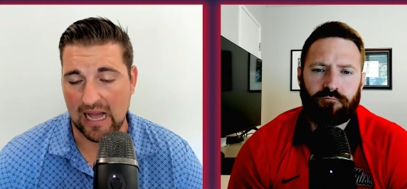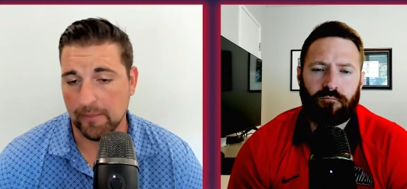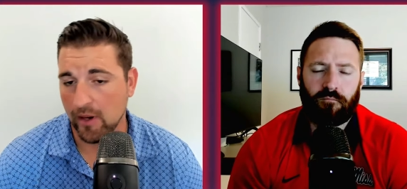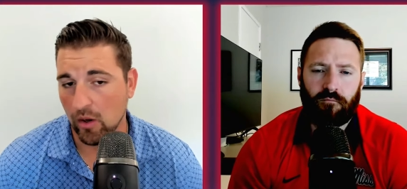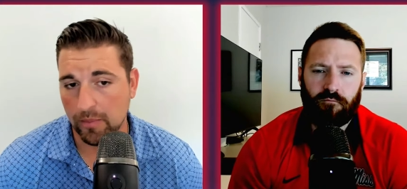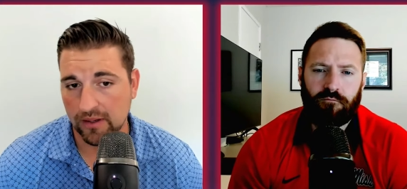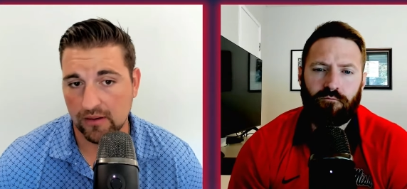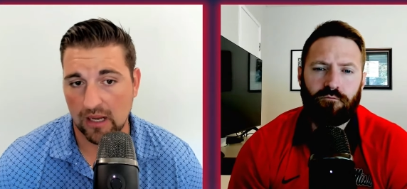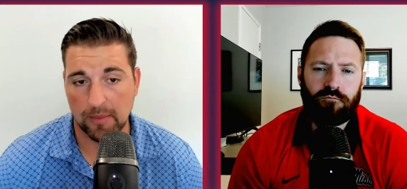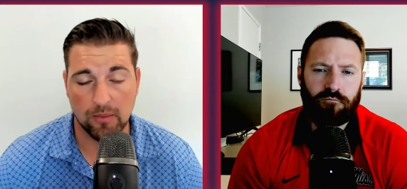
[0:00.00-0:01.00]
Speaker 1: am
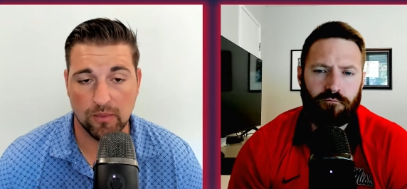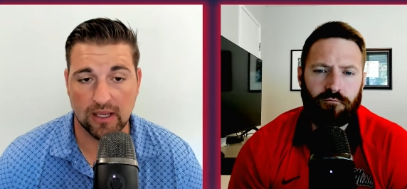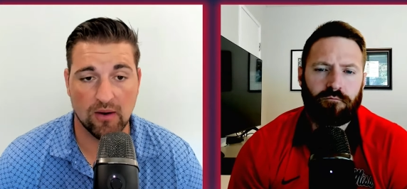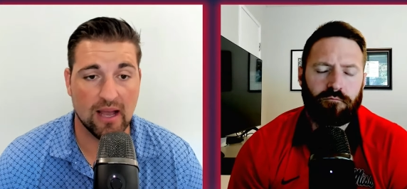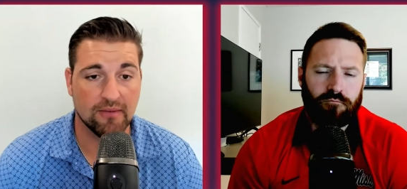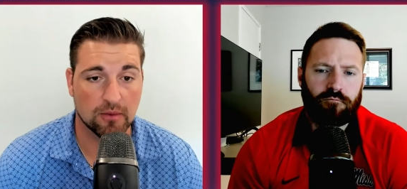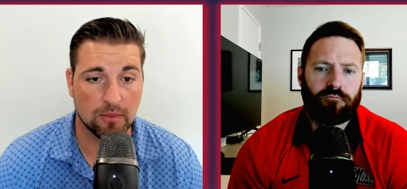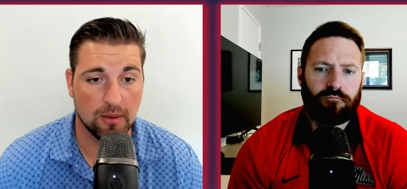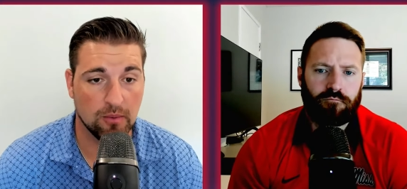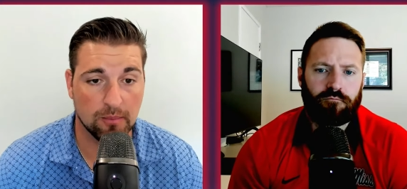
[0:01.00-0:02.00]
hoping, I'm hoping we go after him.
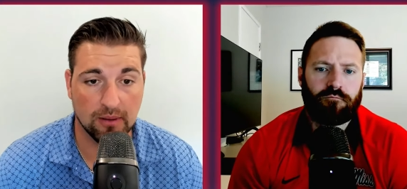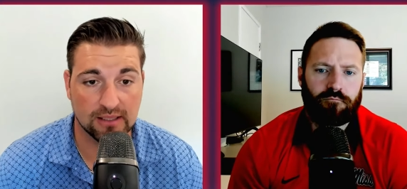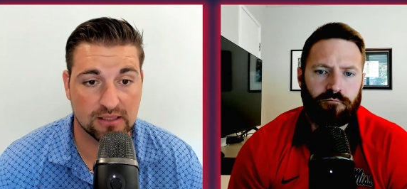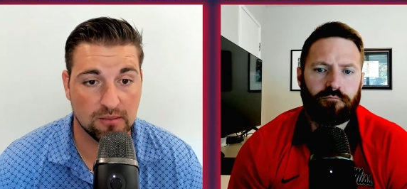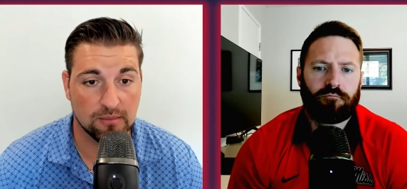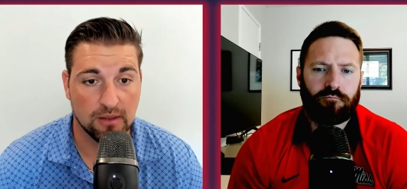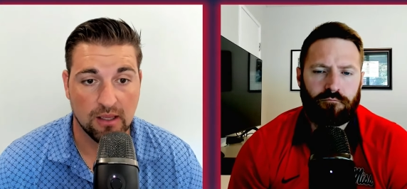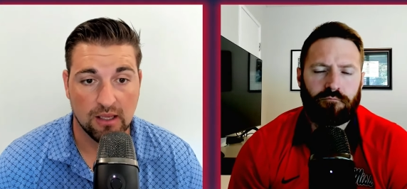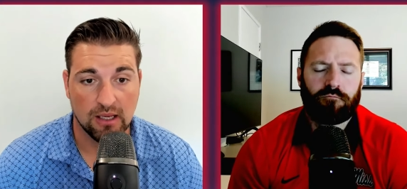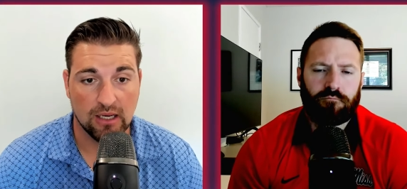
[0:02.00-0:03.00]
I hope we blitz him.
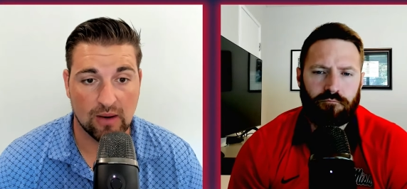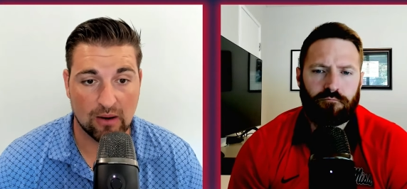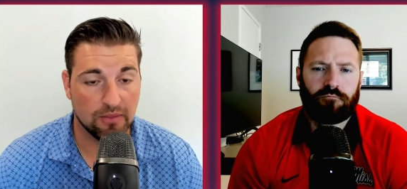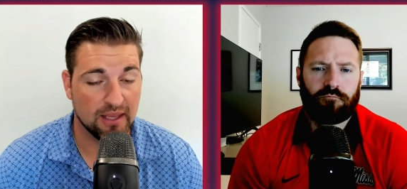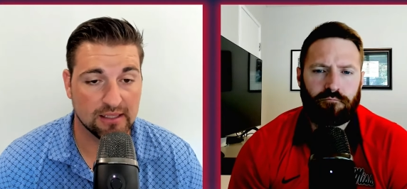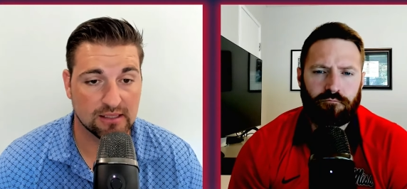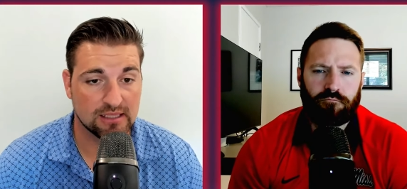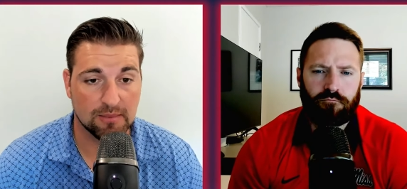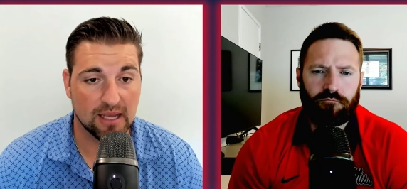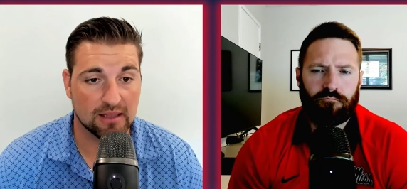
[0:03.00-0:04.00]
You know, I don't think he's going to
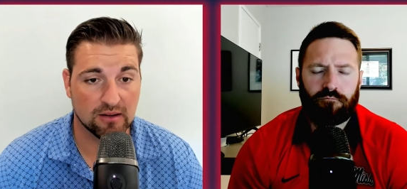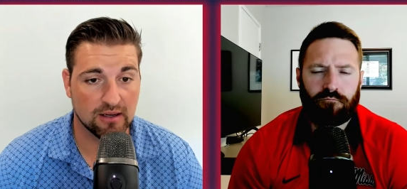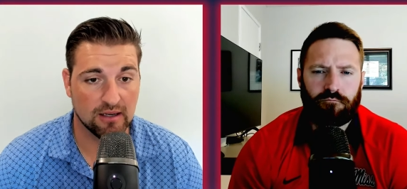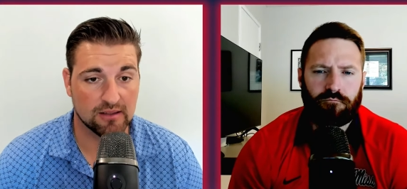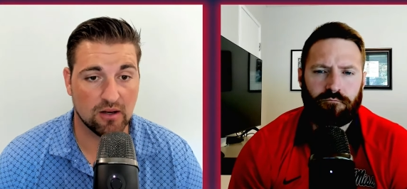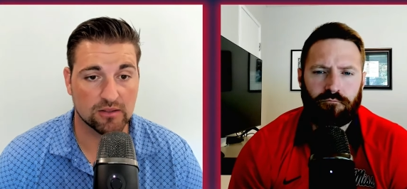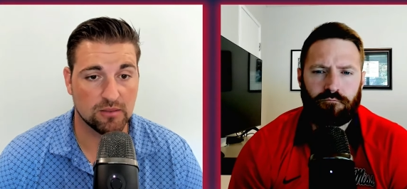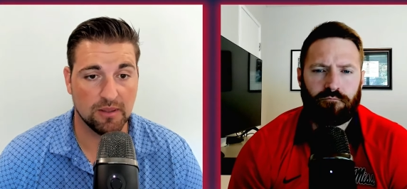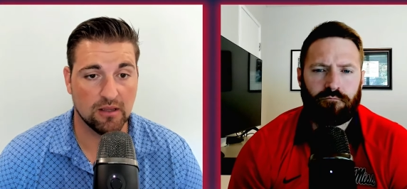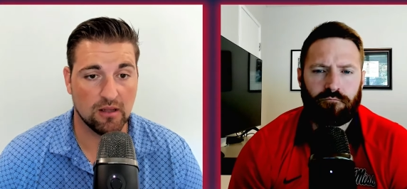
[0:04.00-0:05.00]
sit back there and toss
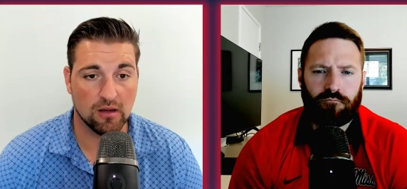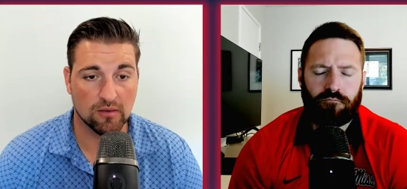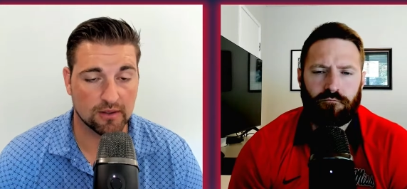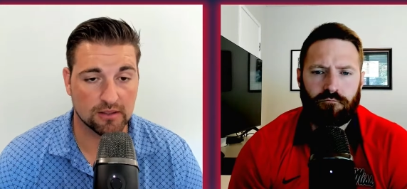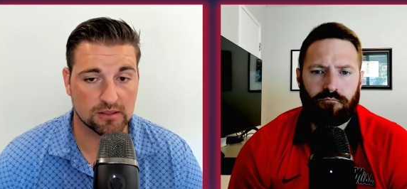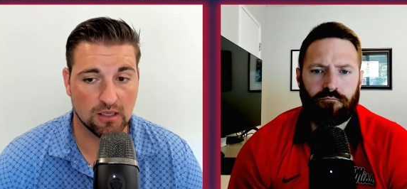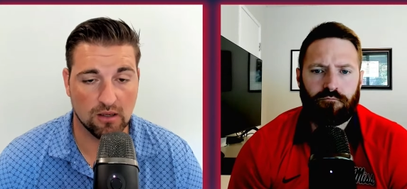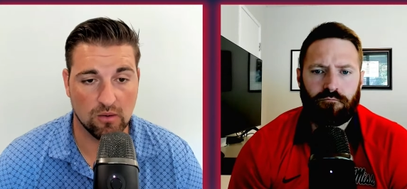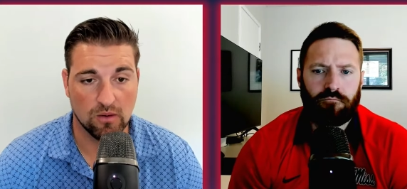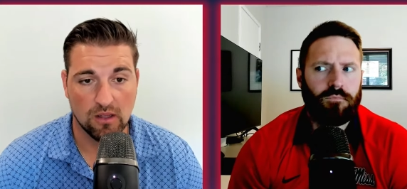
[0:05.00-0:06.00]
the pill all over us.
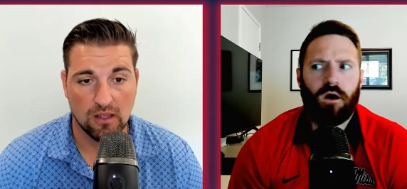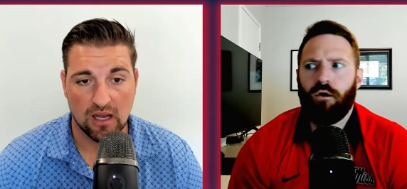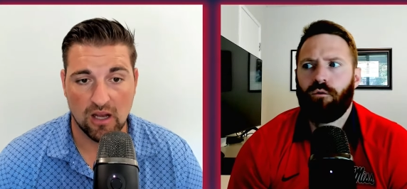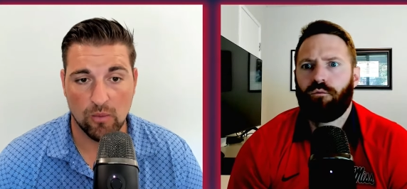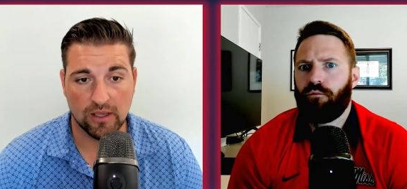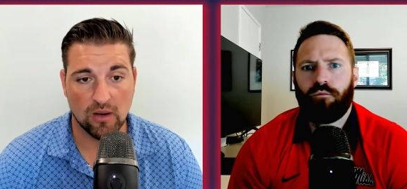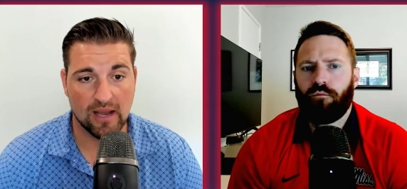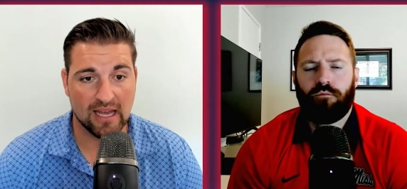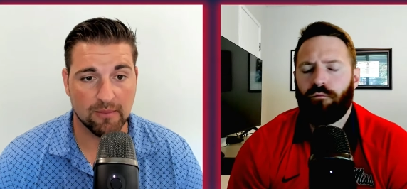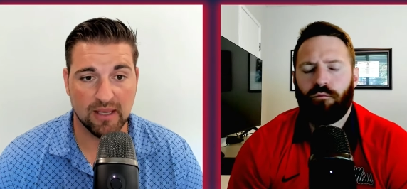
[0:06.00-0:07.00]
So no. hope we go
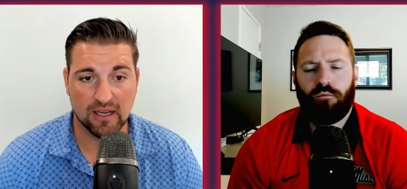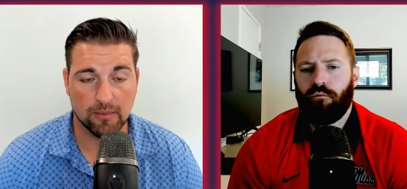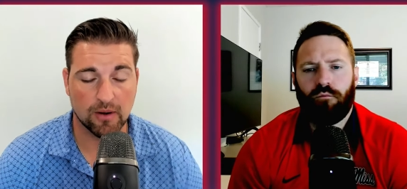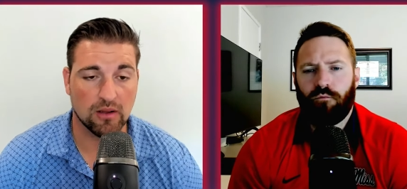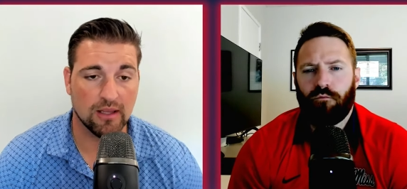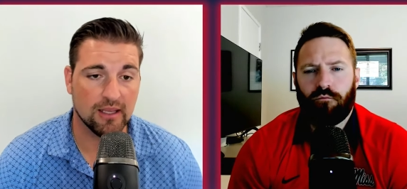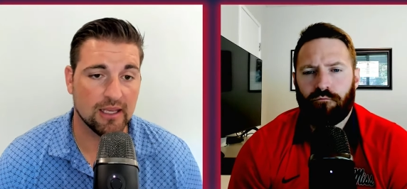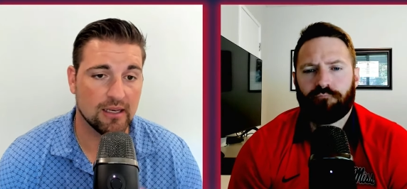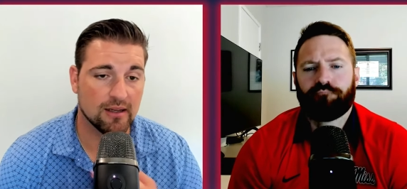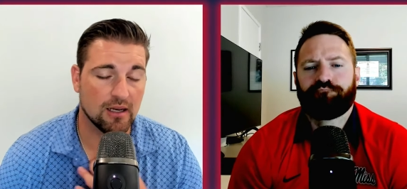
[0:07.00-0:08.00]
at him, hit him early,
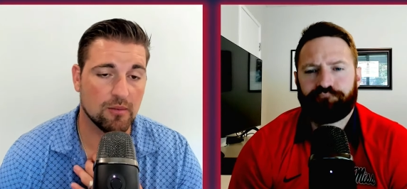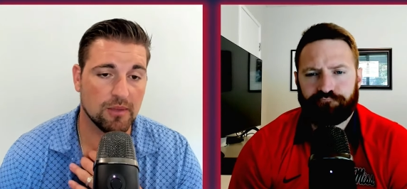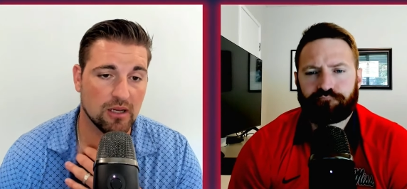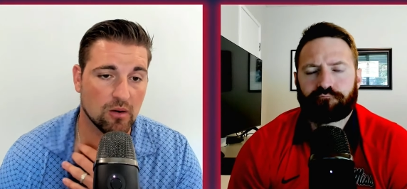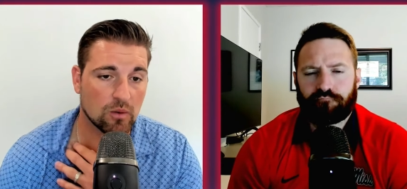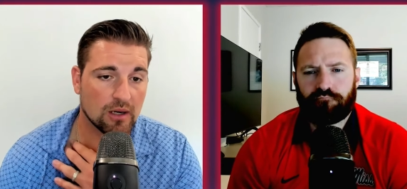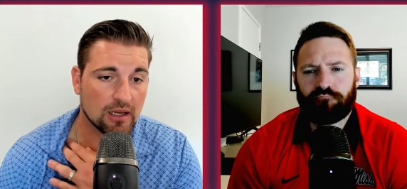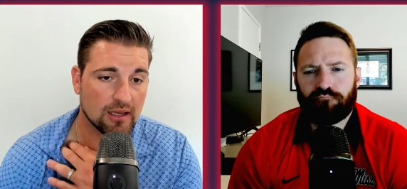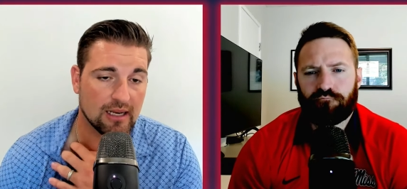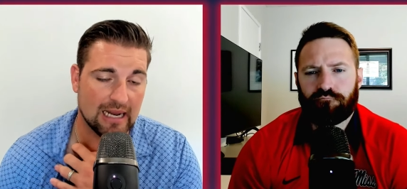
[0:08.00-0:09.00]
and um, you know,
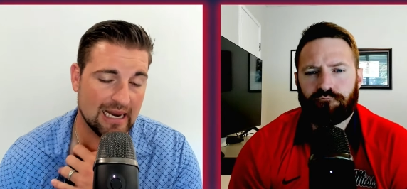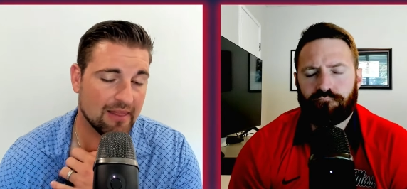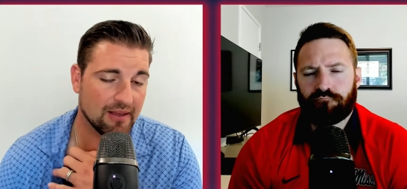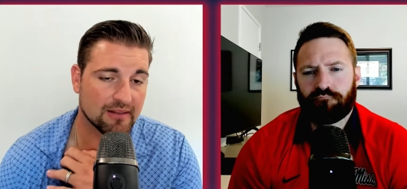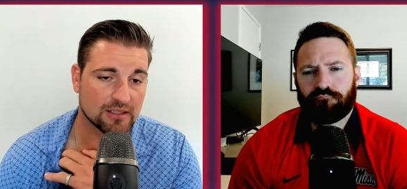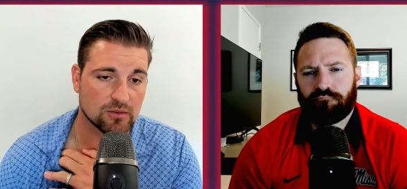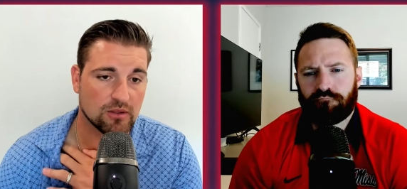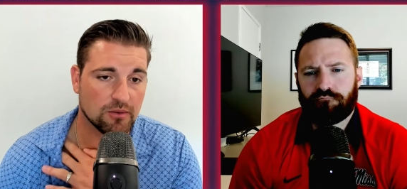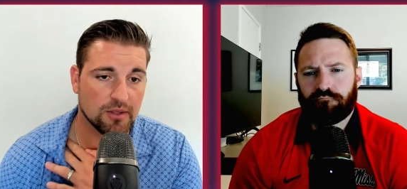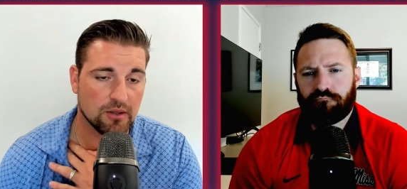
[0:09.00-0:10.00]
really. And I think that's what
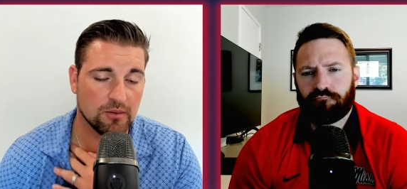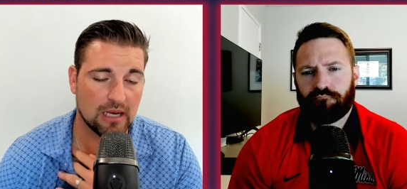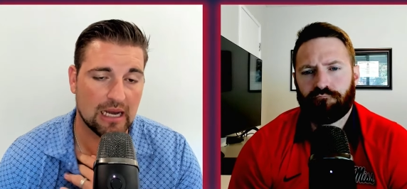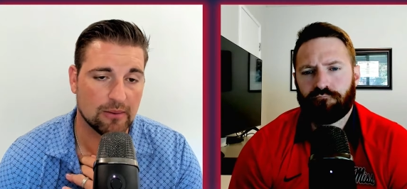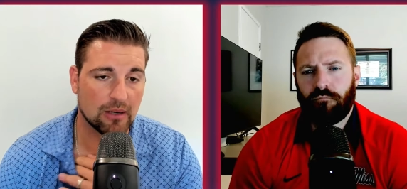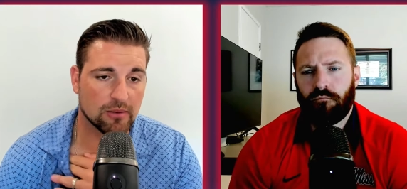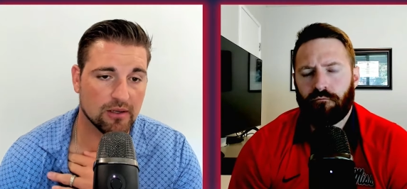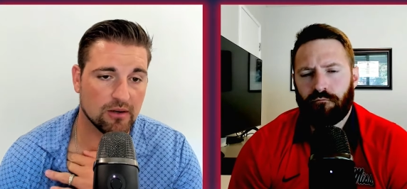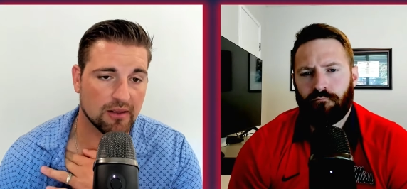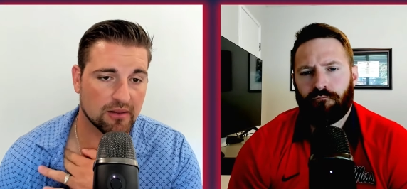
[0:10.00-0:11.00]
they'll do. I, I
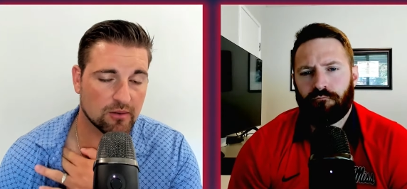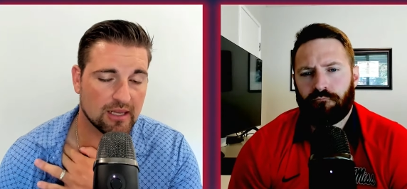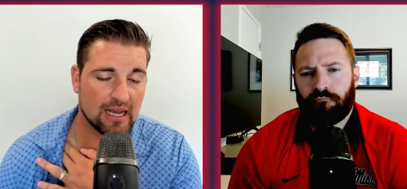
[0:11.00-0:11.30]
really do. I think they'll get